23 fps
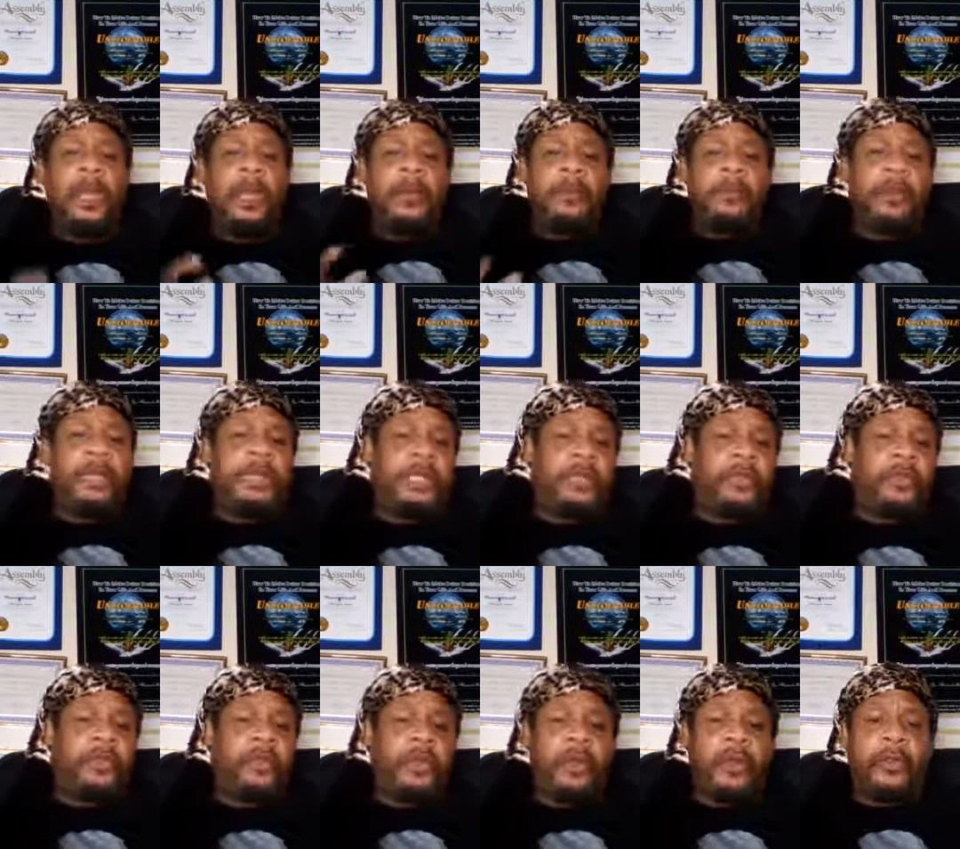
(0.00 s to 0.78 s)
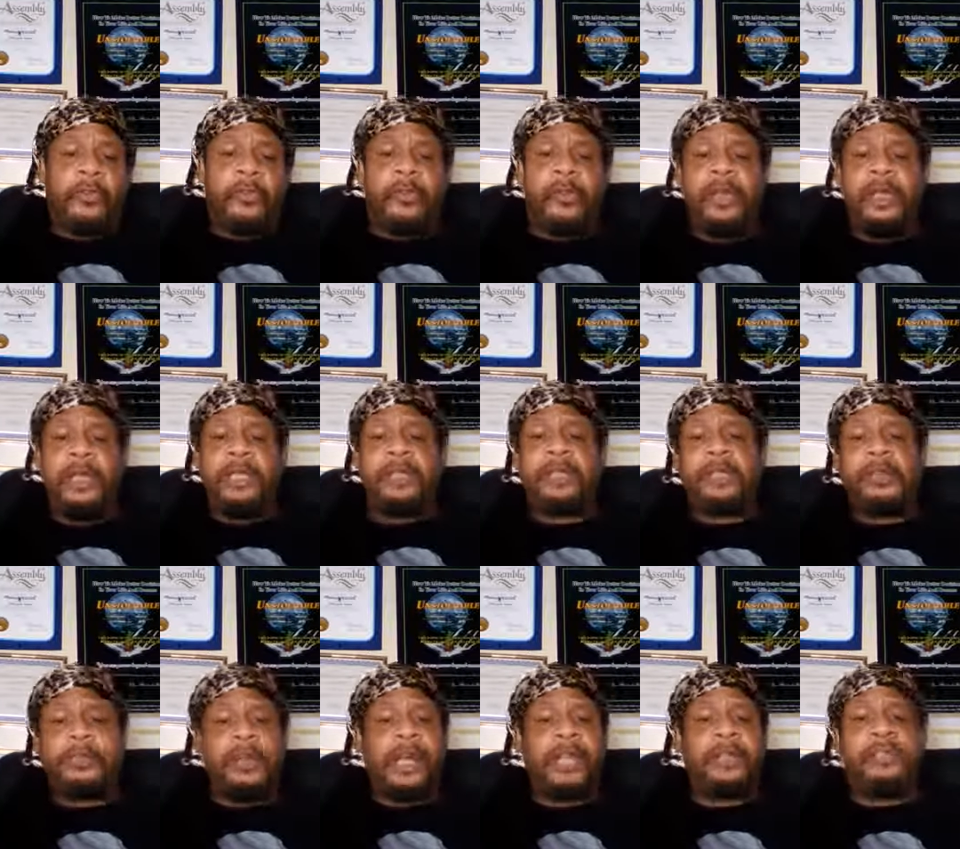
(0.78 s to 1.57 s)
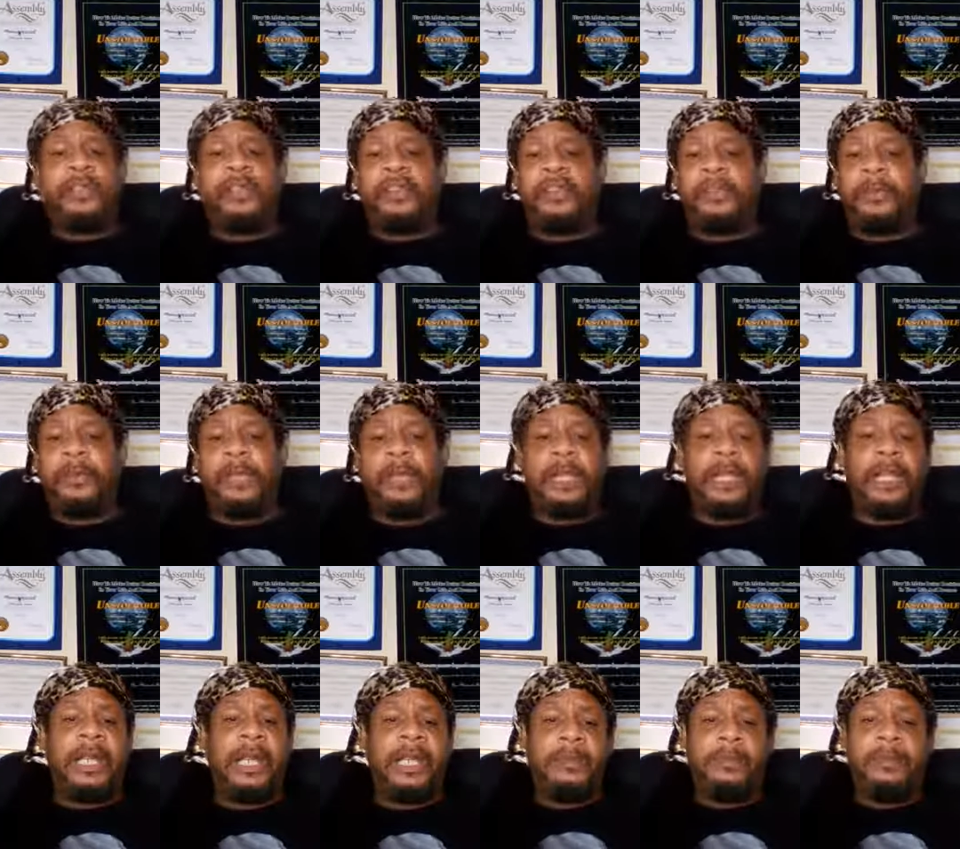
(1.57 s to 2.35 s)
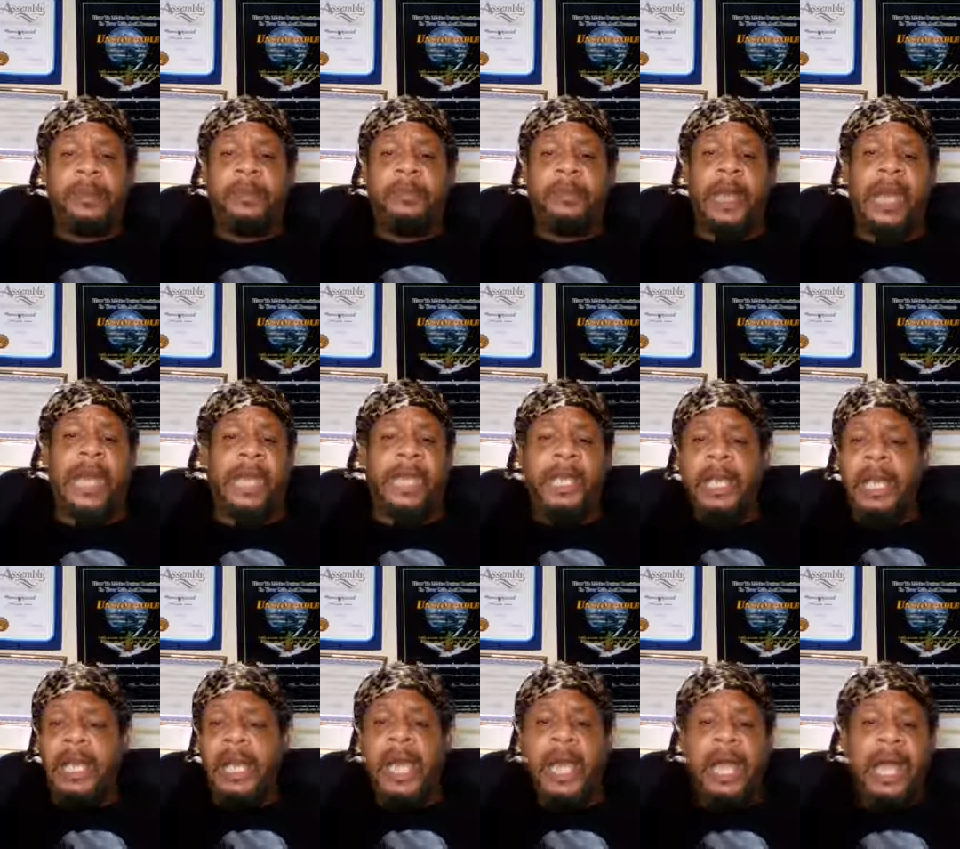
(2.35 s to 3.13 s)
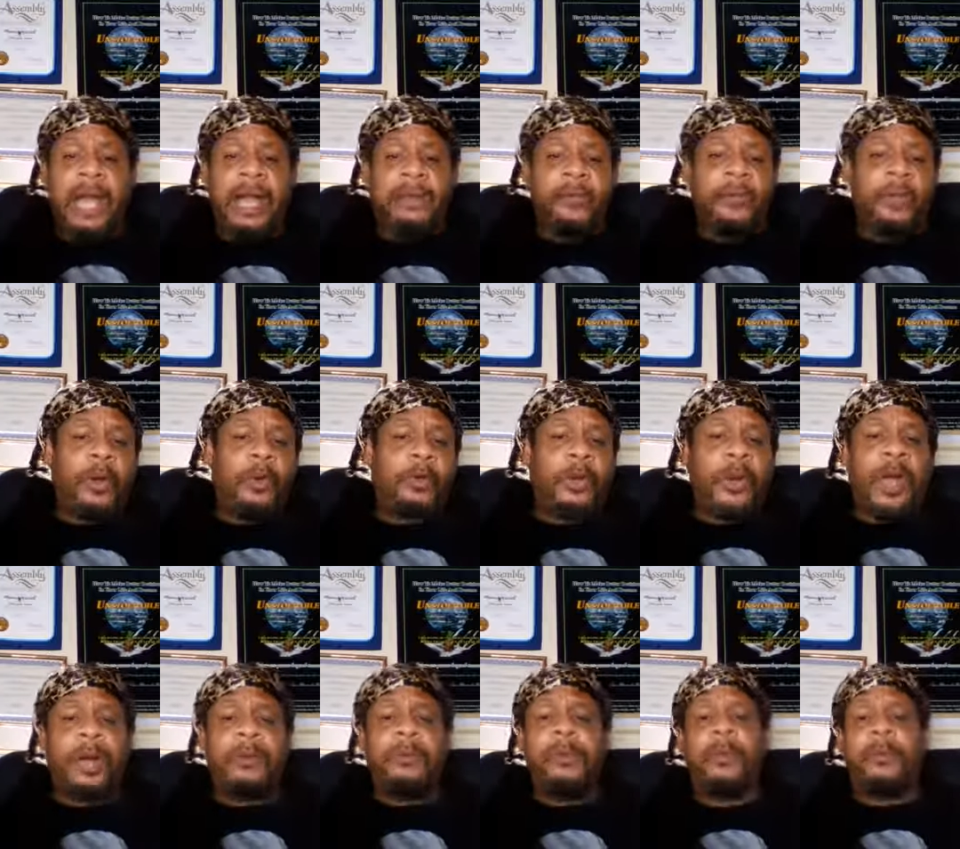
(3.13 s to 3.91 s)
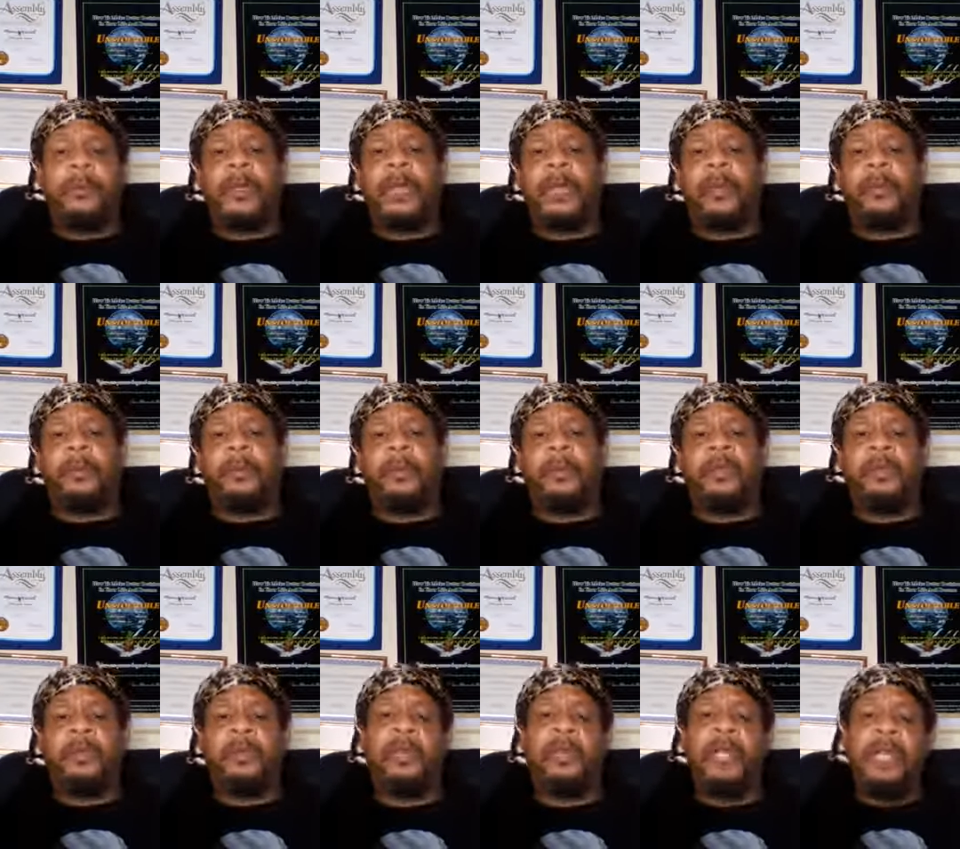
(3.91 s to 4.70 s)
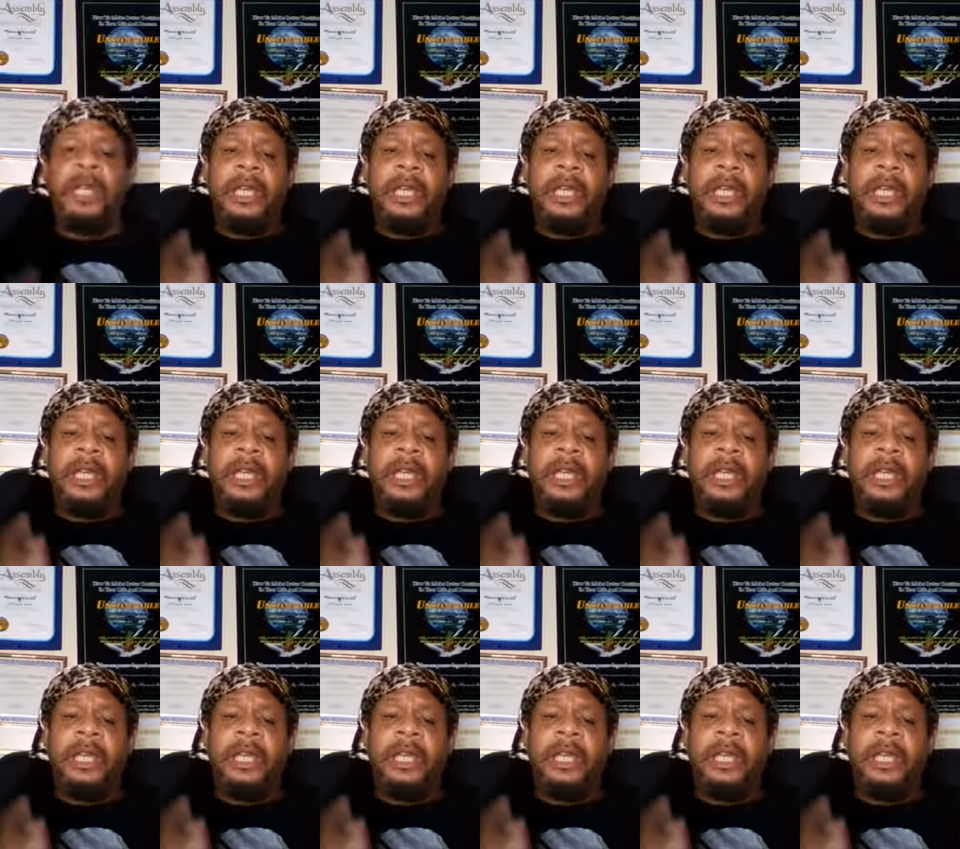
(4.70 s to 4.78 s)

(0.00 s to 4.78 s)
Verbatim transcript: please feel free to message me and hit me back. I have no problem helping you.